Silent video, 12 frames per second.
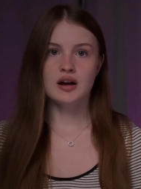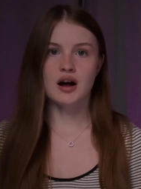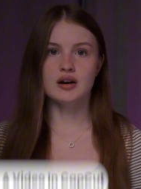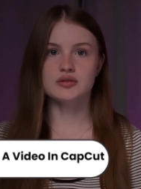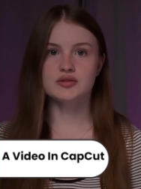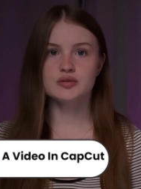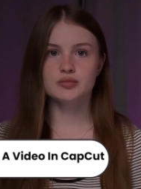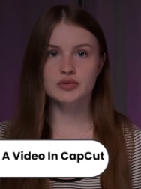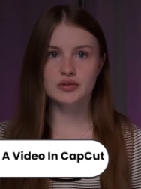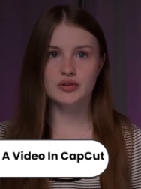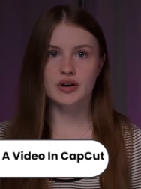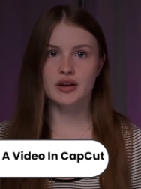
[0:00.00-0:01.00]
how to
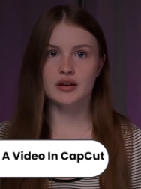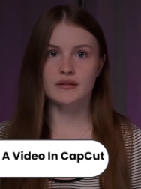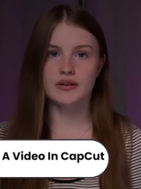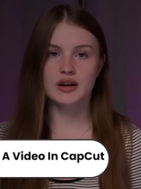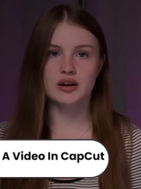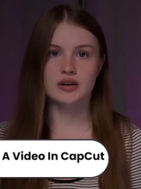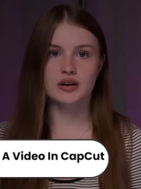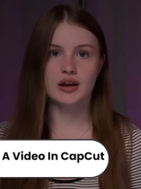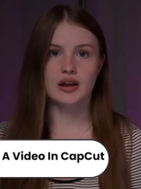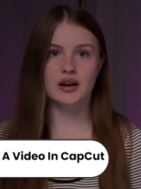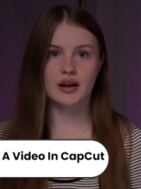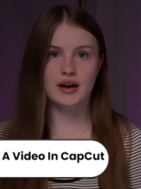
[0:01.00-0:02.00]
blur your video
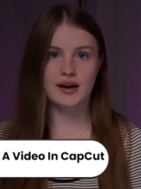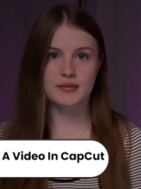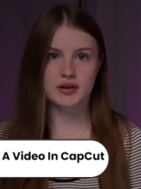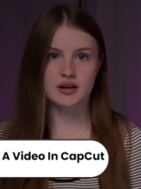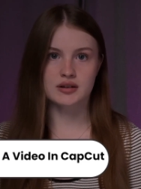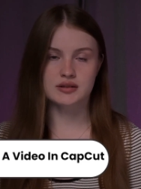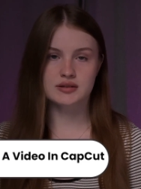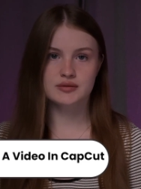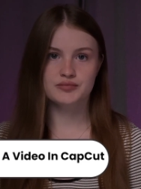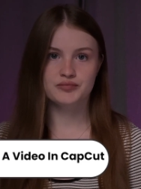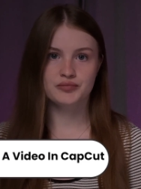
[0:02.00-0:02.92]
in CapCut.